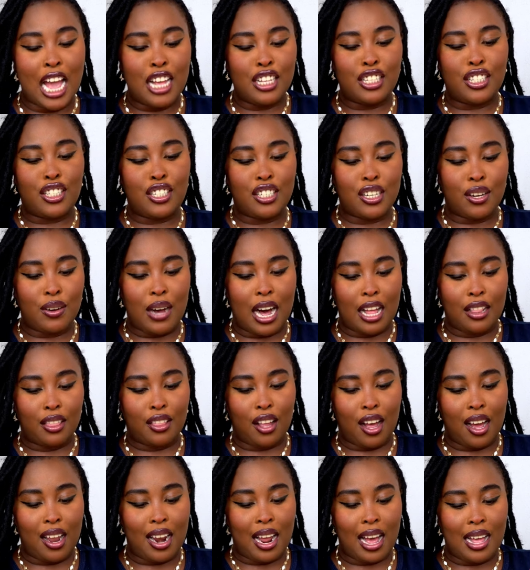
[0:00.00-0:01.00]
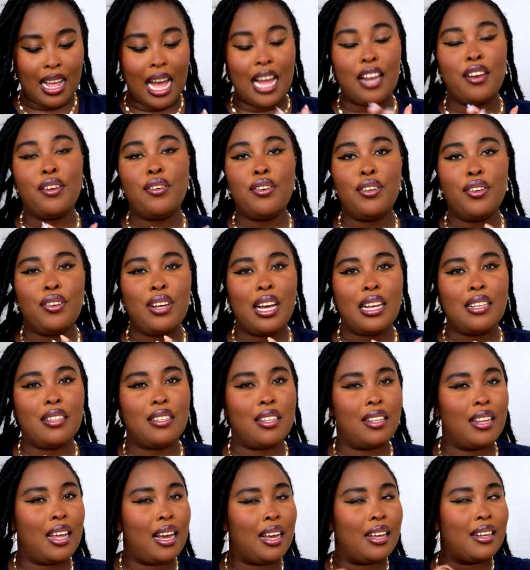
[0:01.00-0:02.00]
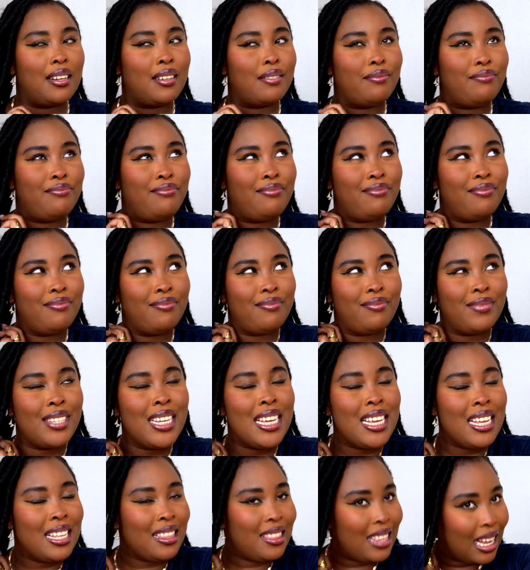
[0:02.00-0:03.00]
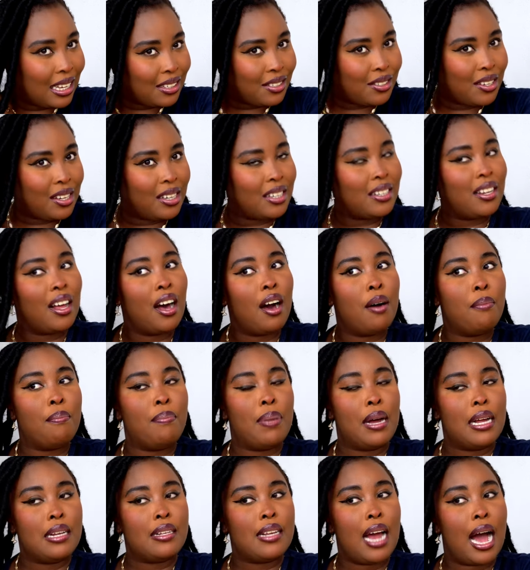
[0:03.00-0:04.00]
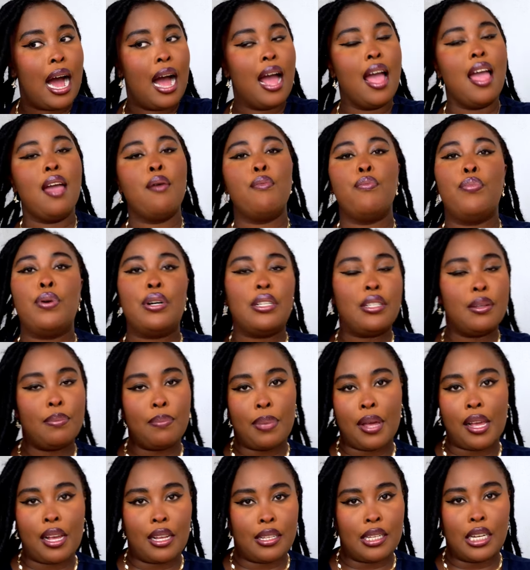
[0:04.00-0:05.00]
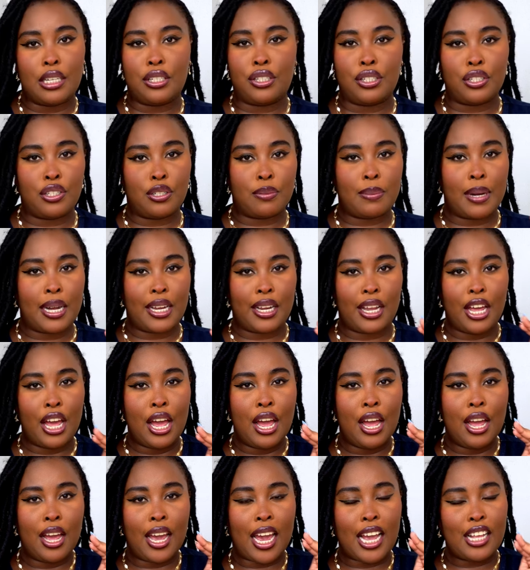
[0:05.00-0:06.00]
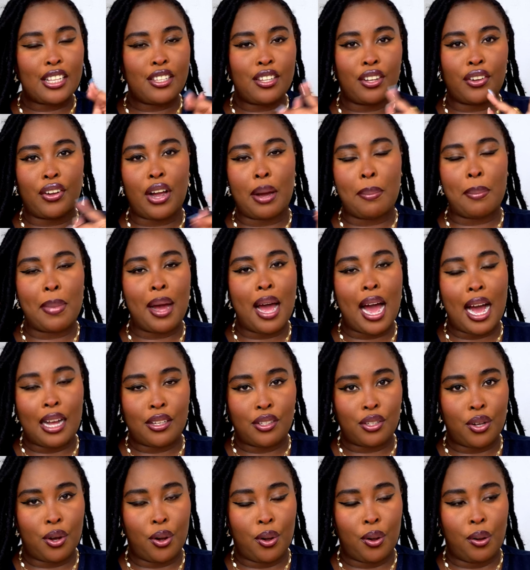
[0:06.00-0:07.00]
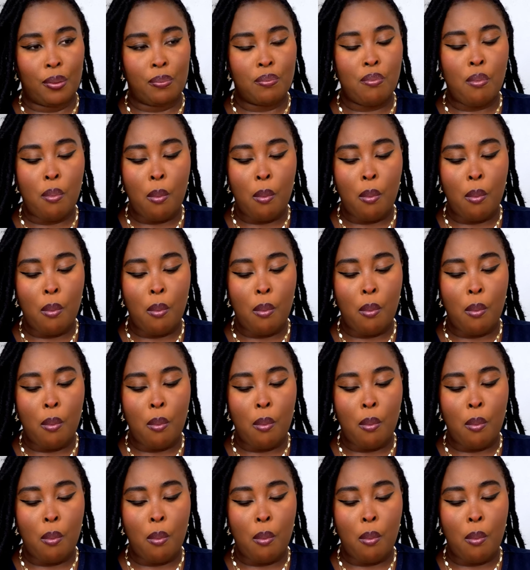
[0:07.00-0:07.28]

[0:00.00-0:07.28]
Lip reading: So a lot, I know you guys are like, that's not a lot, but I wasn't paying attention to my Instagram at all.